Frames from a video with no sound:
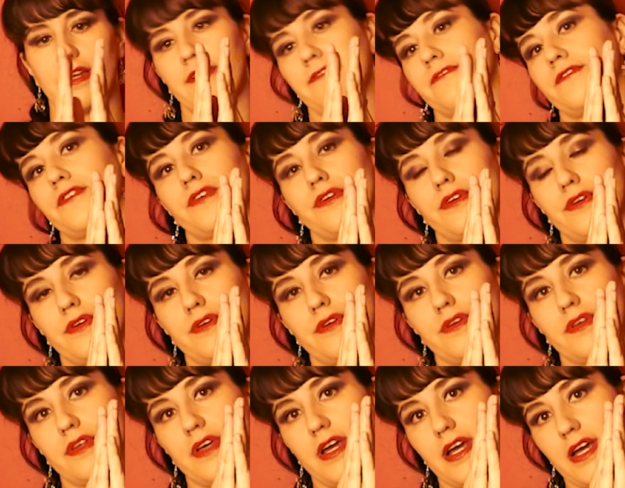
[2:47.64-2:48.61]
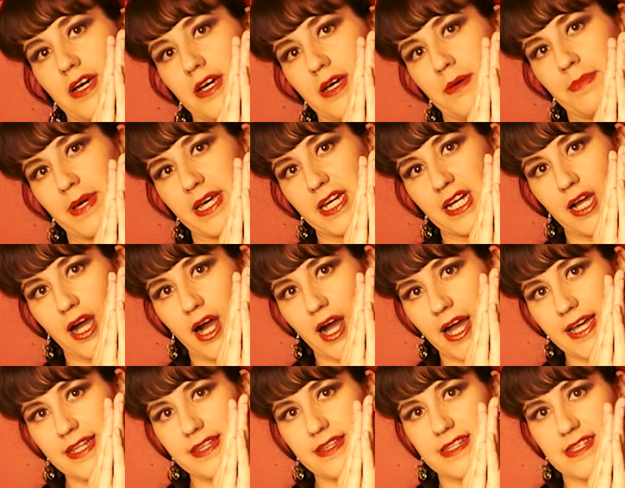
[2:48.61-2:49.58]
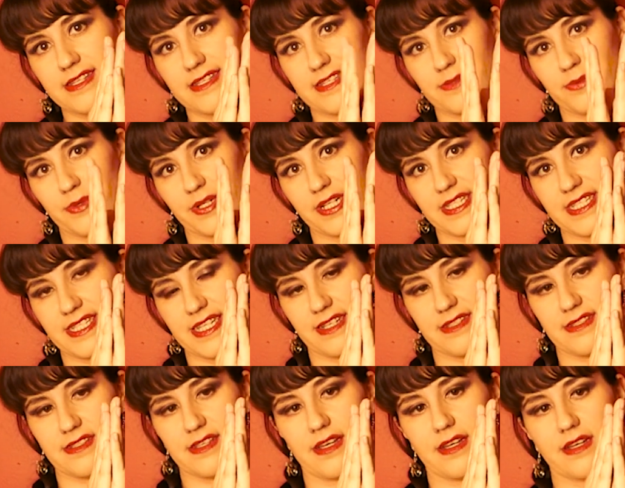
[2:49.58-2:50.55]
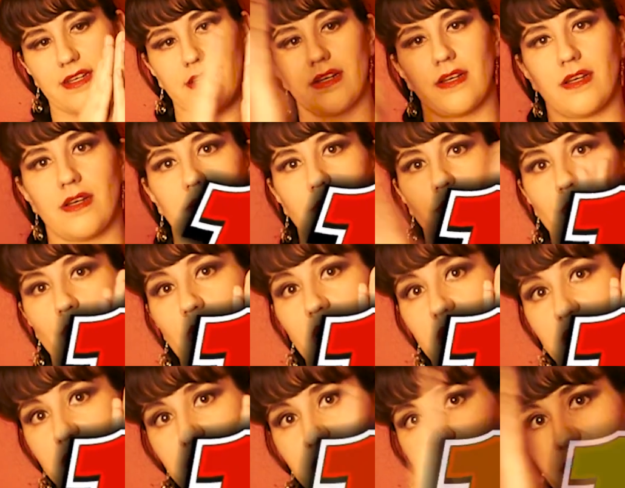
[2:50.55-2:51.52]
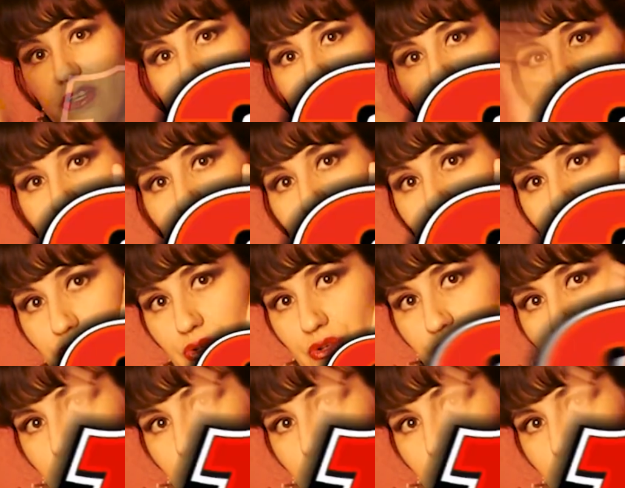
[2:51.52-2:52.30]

For a better guide, this is what it sounds like. 1, 2,